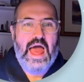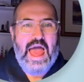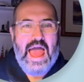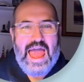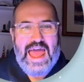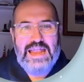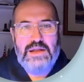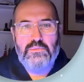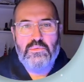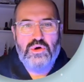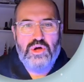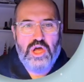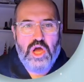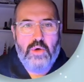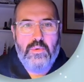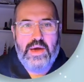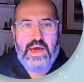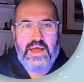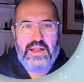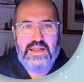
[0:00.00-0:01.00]
and it will
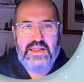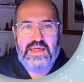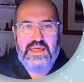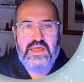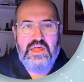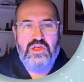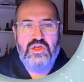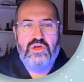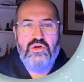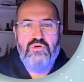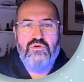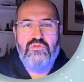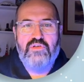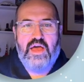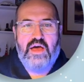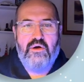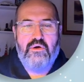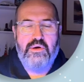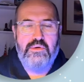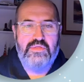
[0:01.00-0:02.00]
go ahead and use
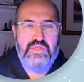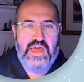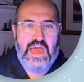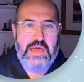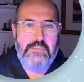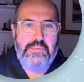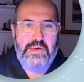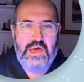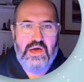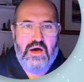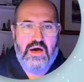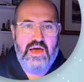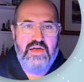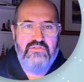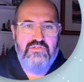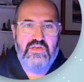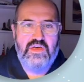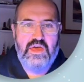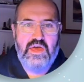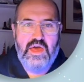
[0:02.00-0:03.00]
the
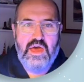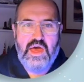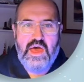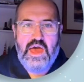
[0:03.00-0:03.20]
APIs here,